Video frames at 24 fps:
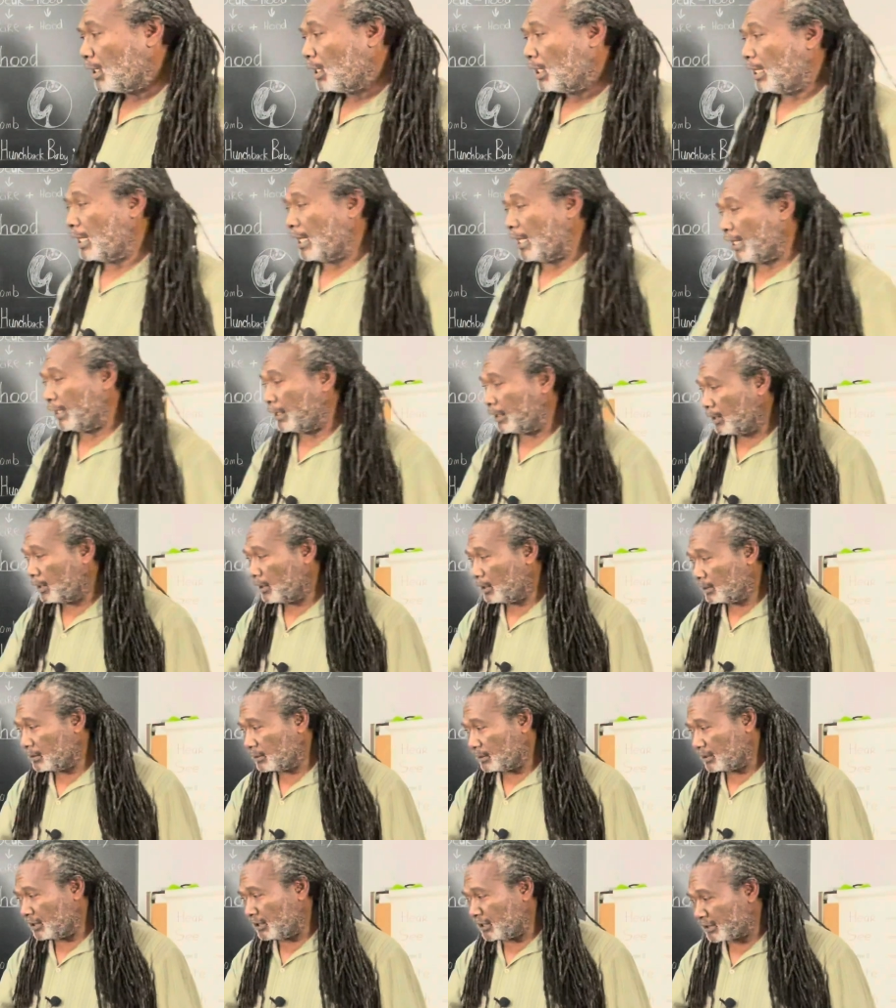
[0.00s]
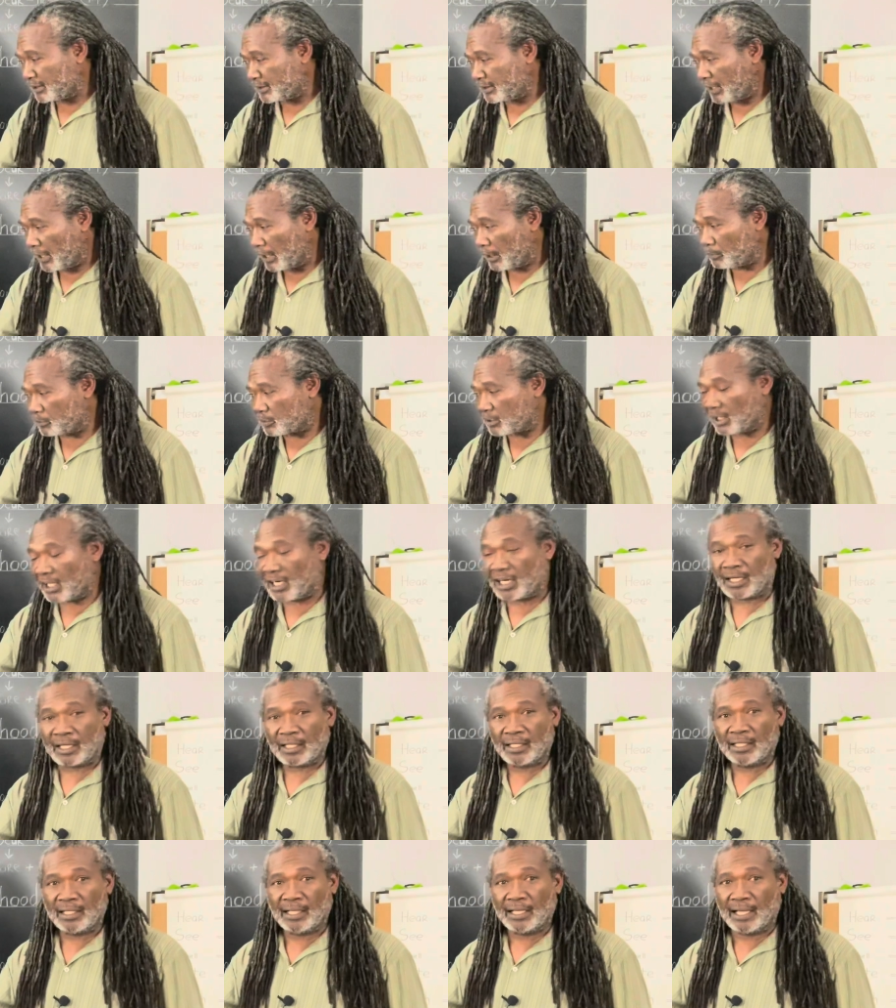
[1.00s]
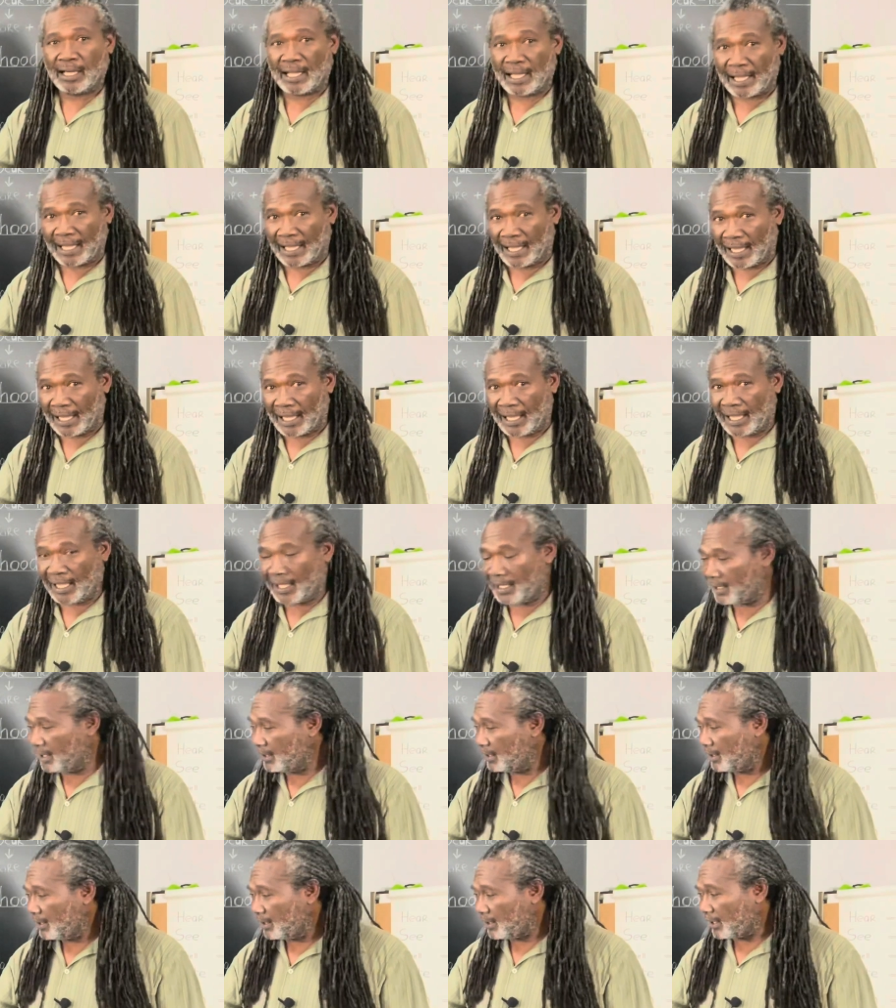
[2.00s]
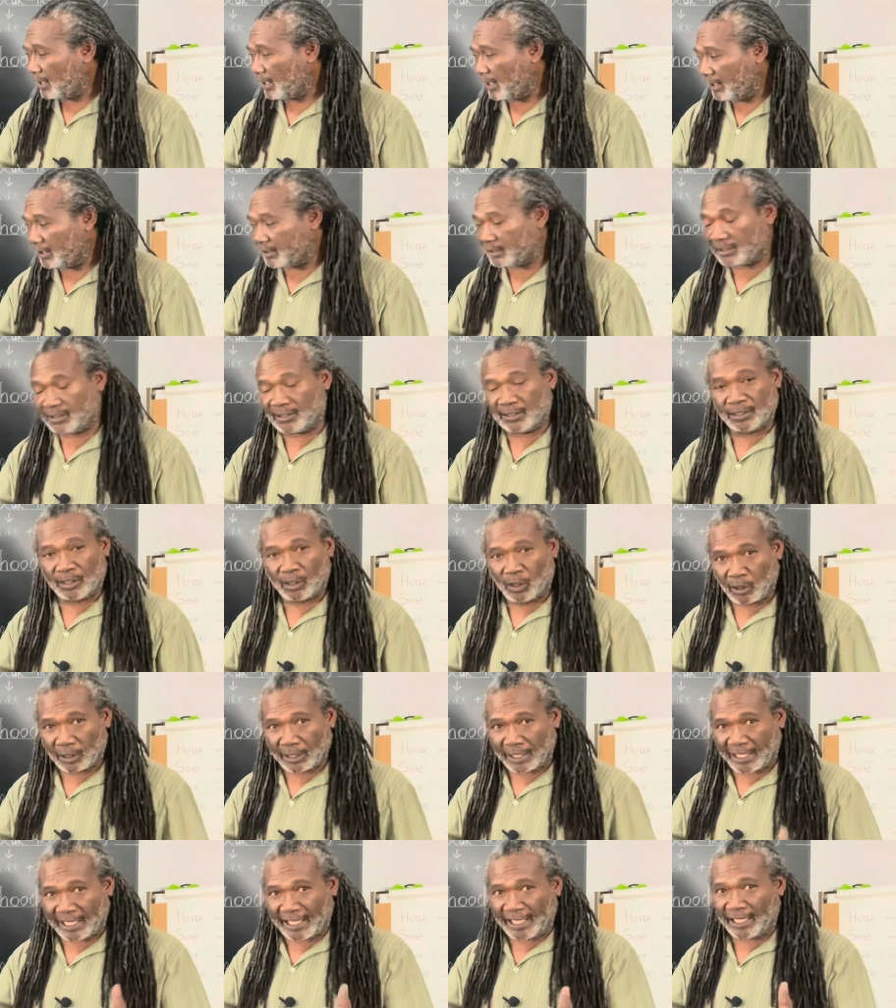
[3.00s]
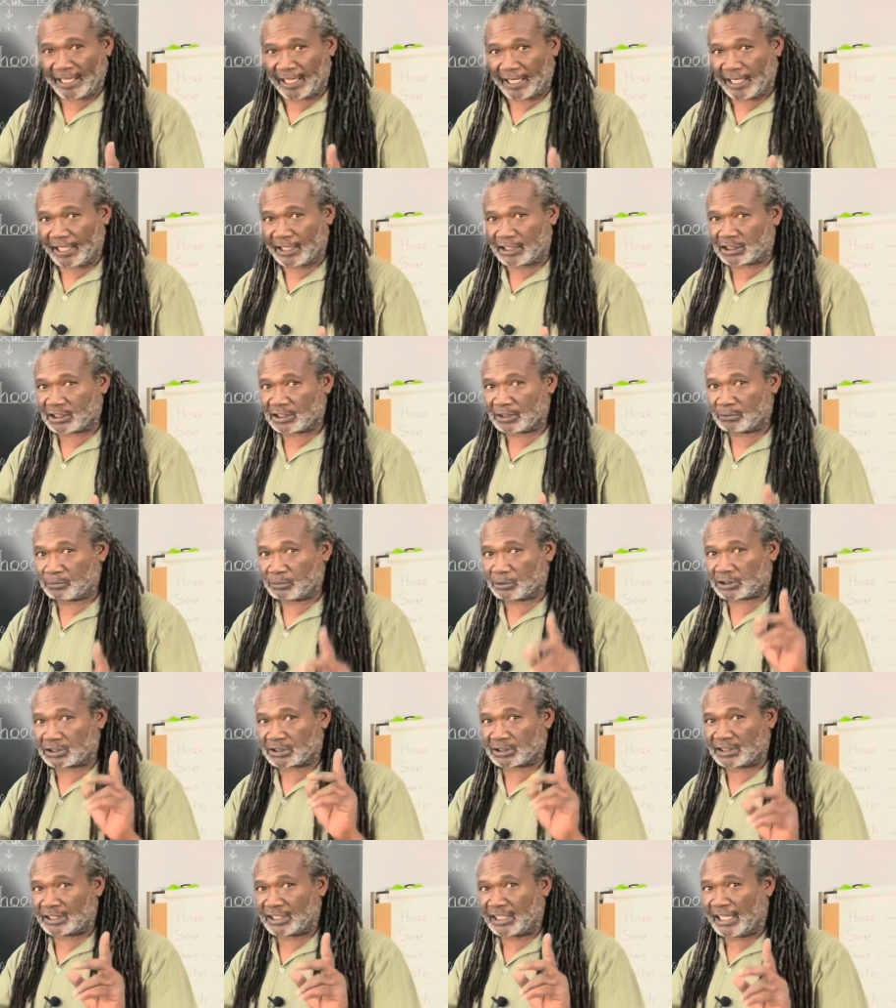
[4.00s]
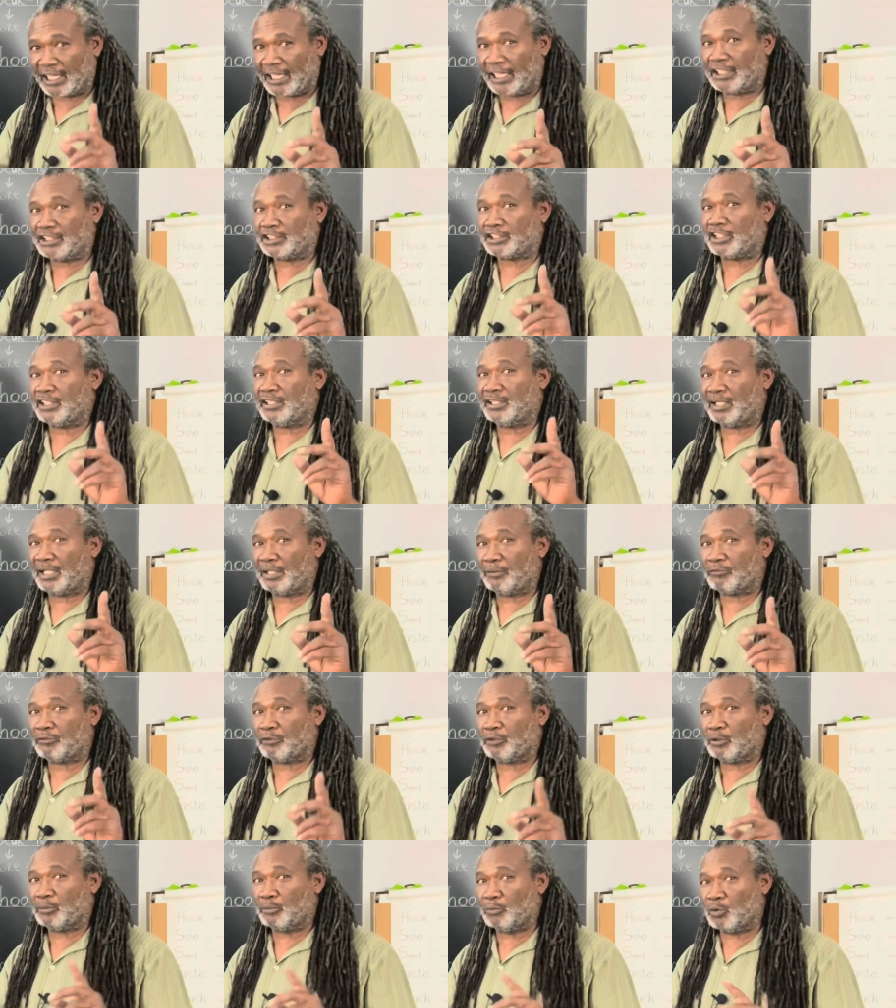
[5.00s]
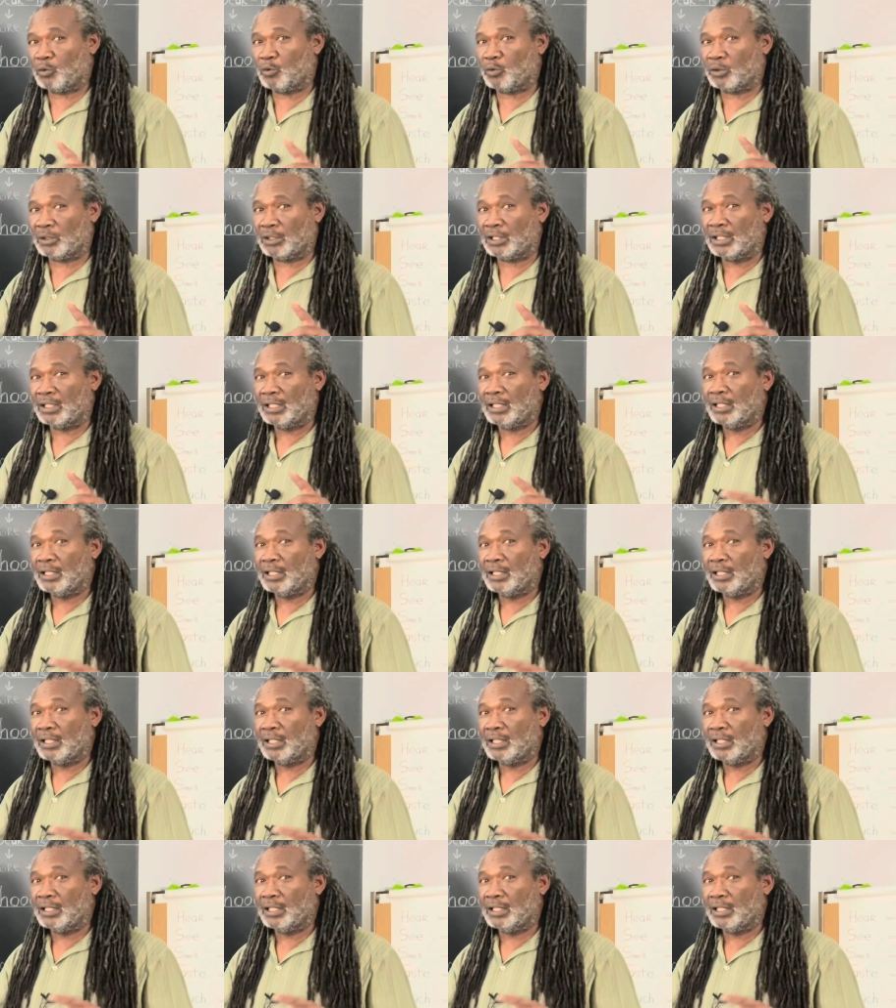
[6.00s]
And these names are Ah, AH, which is an ancient name for the moon.